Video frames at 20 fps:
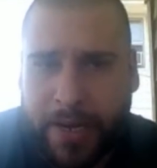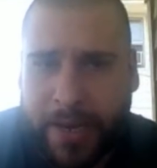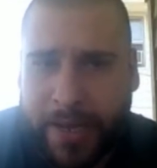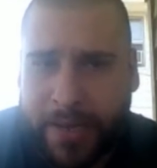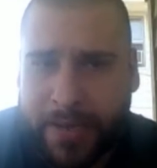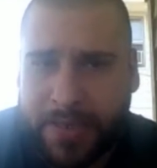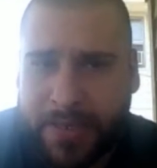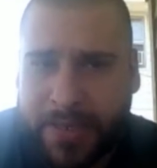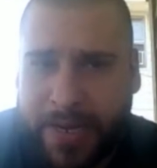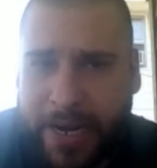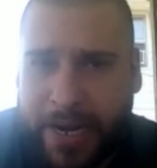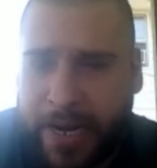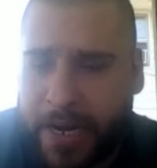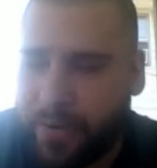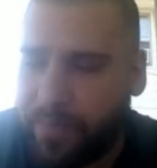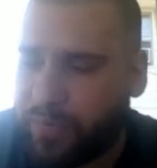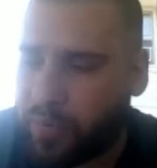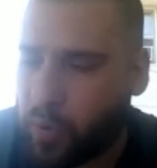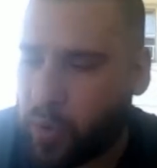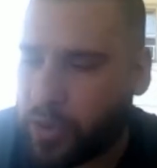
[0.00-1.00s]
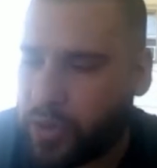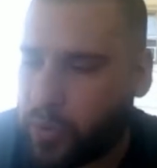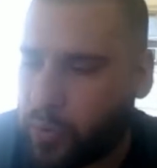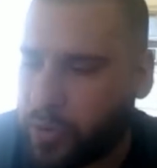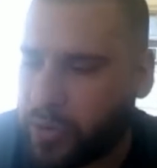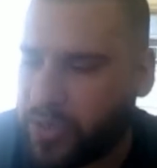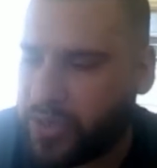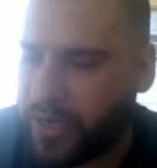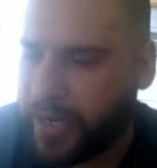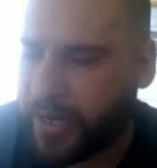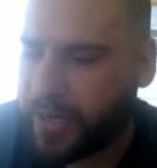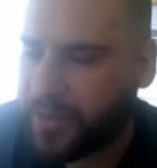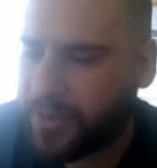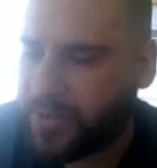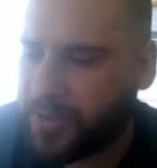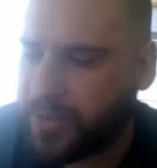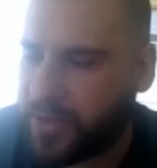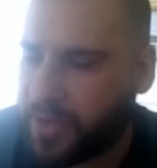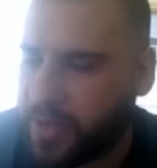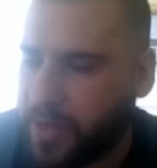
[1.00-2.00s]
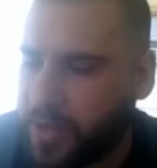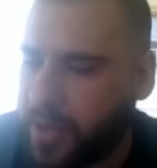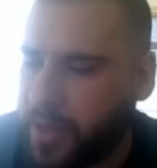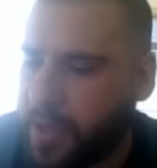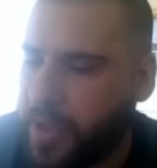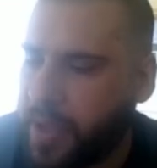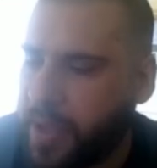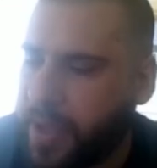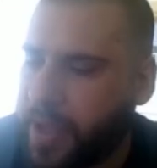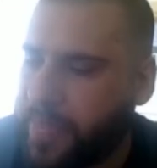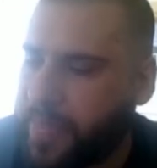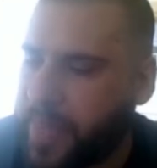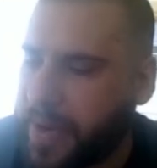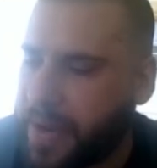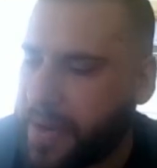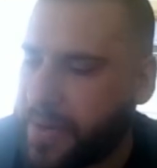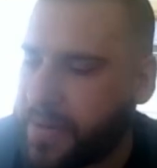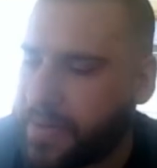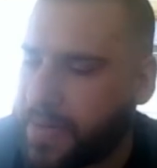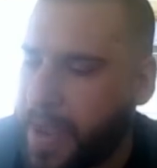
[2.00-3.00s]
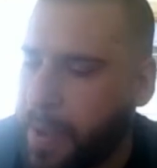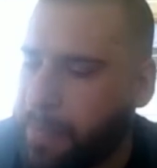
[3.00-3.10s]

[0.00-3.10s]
is needed for Tour 6, and then on top